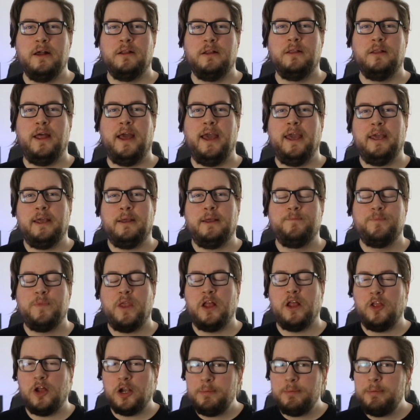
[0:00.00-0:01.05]
Like,
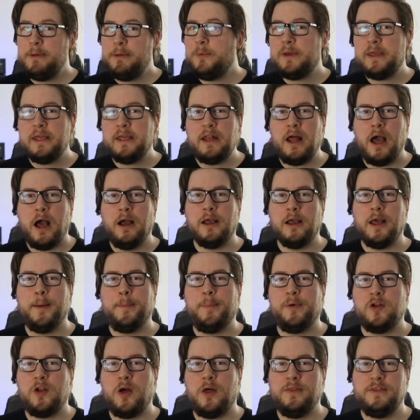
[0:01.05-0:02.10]
a lot of people get hung up
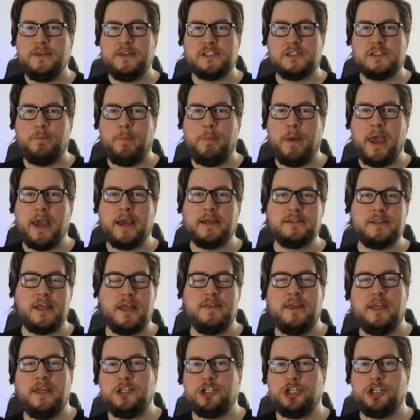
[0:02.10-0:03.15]
on all these specs and
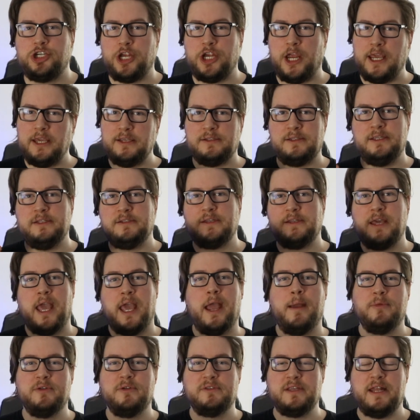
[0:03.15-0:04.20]
they chase these
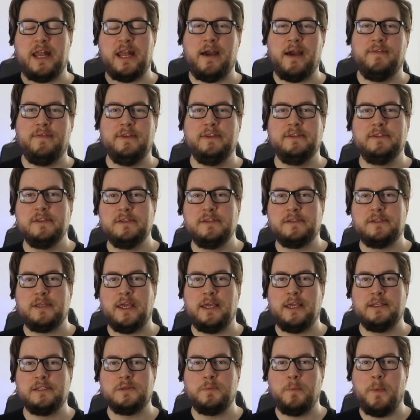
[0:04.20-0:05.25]
cameras that have these
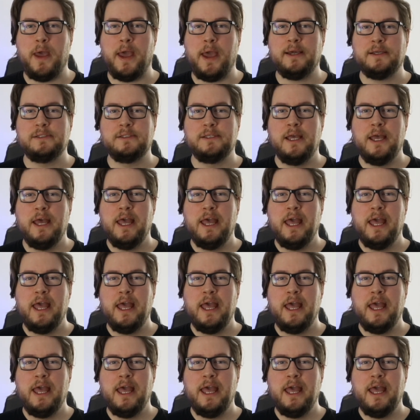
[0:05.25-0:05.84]
insane specs,